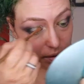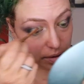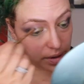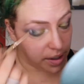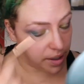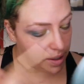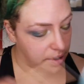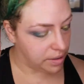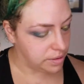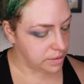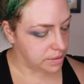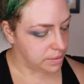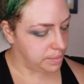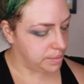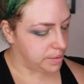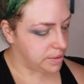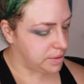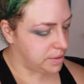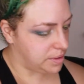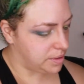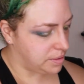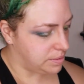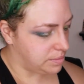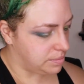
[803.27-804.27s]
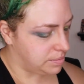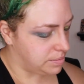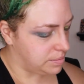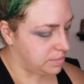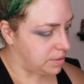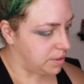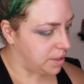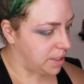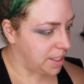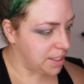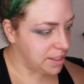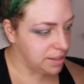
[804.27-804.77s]
All right, let's put
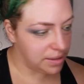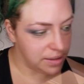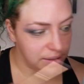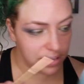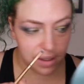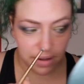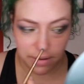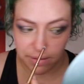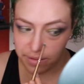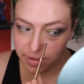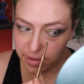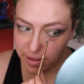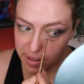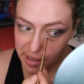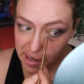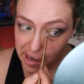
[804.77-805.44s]
some light stuff in